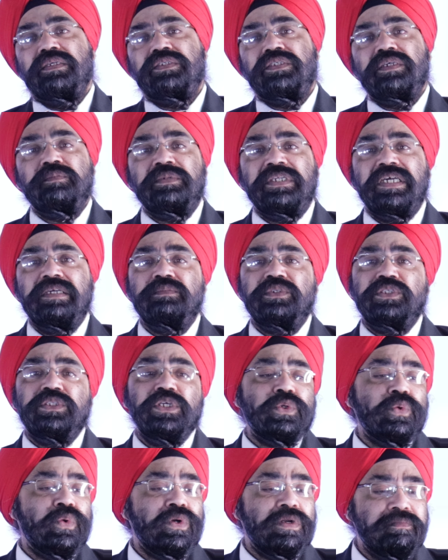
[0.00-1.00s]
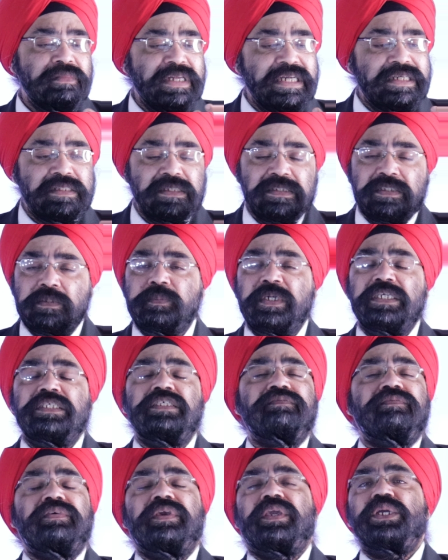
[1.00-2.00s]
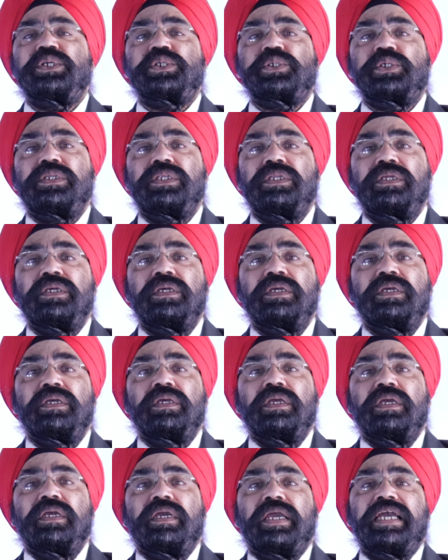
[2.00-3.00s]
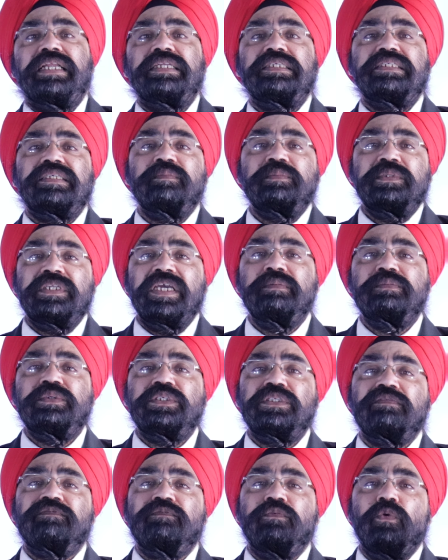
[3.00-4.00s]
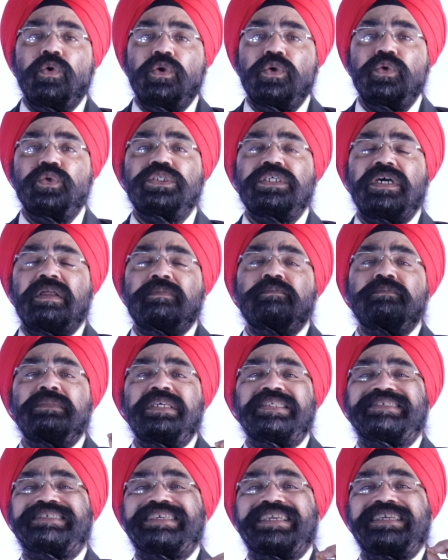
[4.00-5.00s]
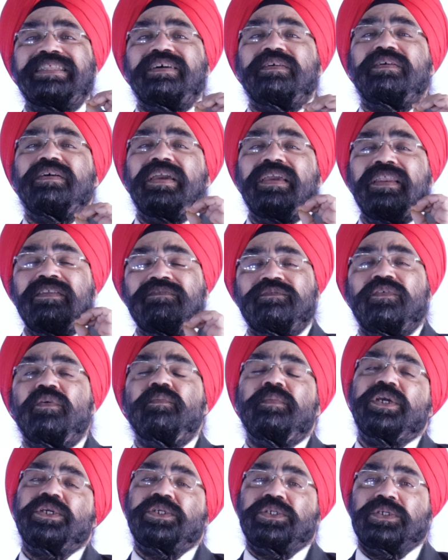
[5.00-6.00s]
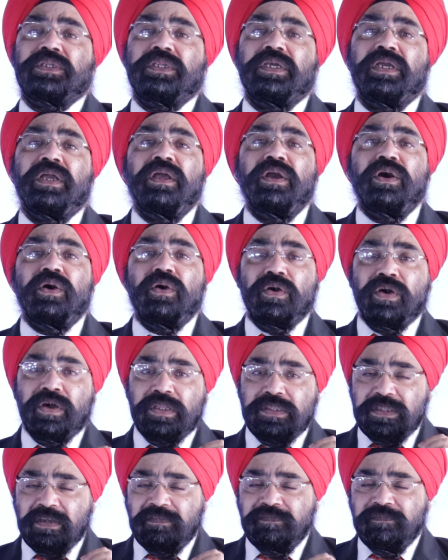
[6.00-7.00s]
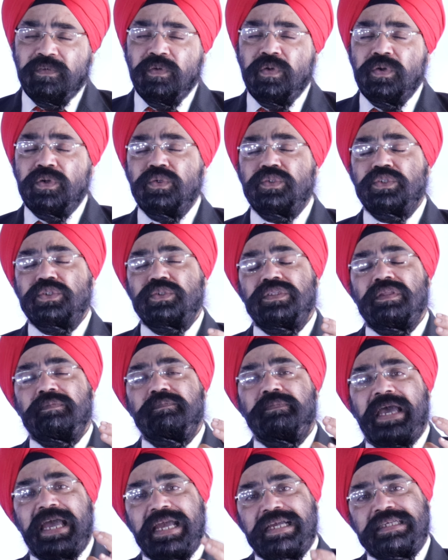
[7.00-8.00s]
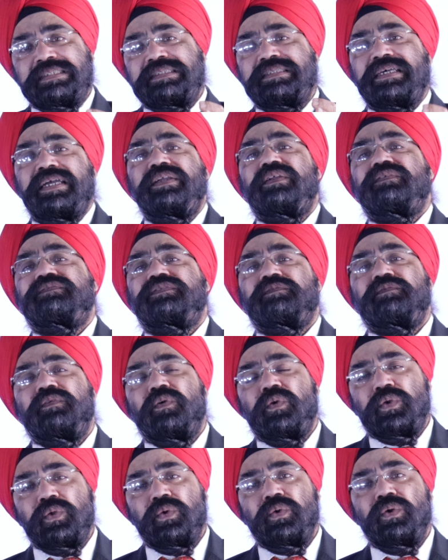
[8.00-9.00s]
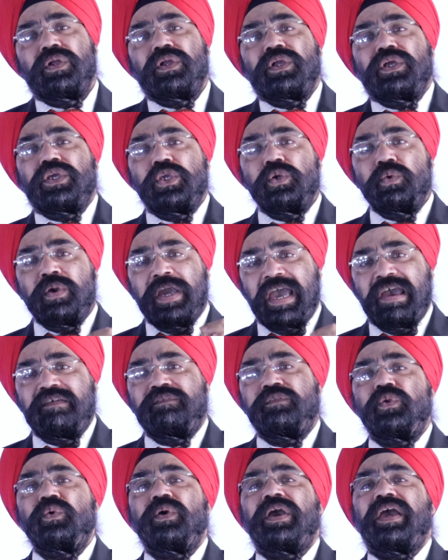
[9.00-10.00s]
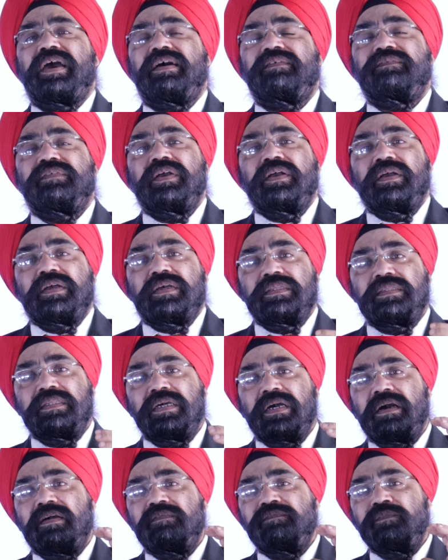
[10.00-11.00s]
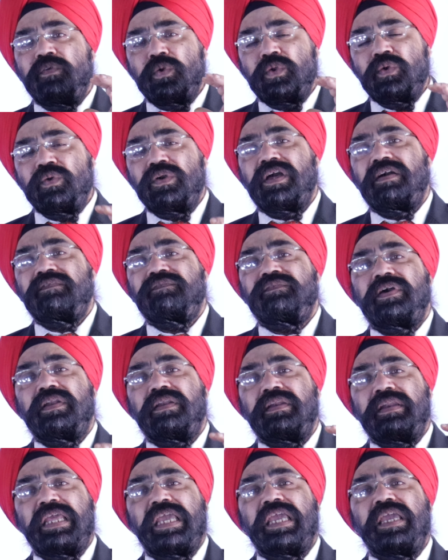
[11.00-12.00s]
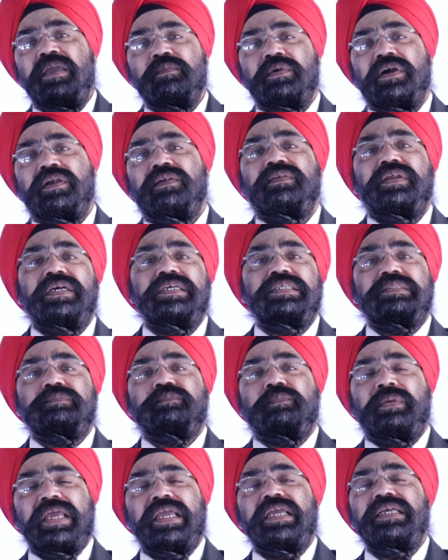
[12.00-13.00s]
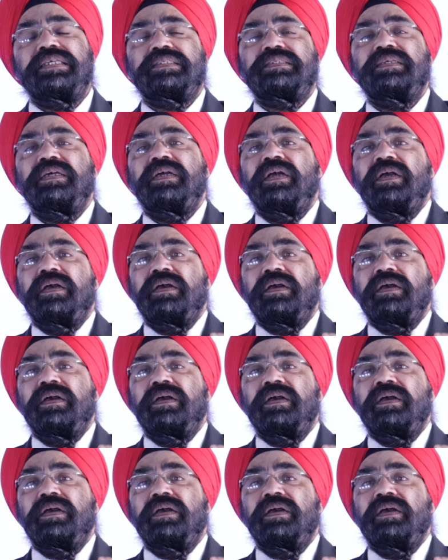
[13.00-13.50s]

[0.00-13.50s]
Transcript: Sometimes they don't meet the specification. And sometimes the photos are missing the information. On the photos, on the back side of the photo, you have to have the photographer name, address, place,